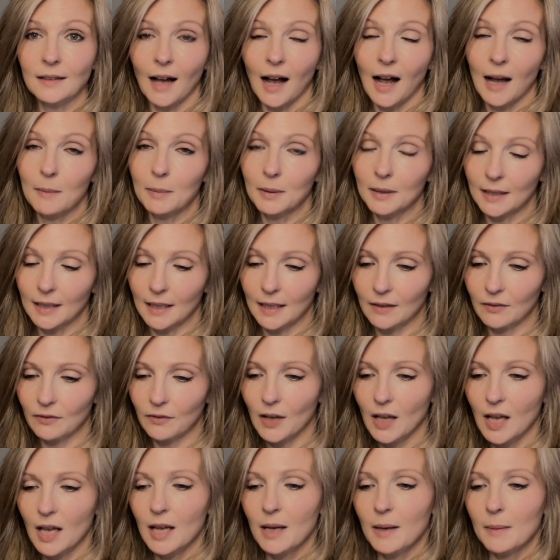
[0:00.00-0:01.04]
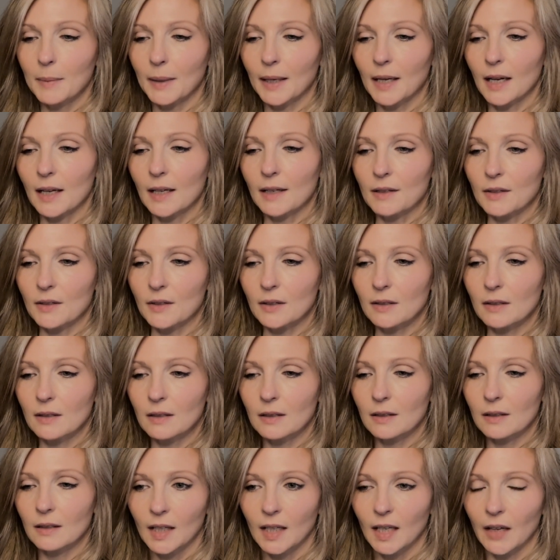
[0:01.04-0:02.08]
believe,
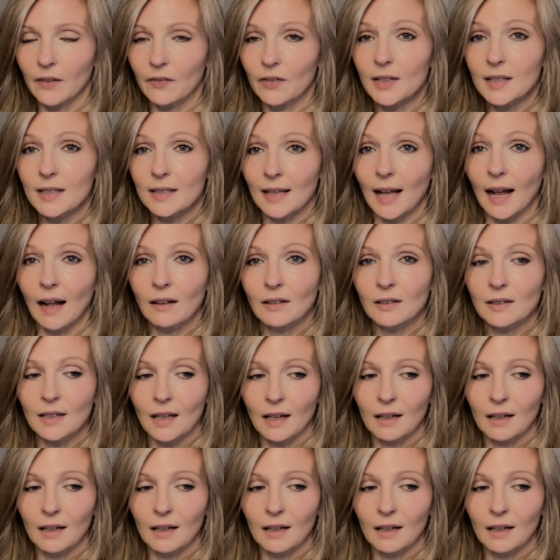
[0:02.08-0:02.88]
because if it sounds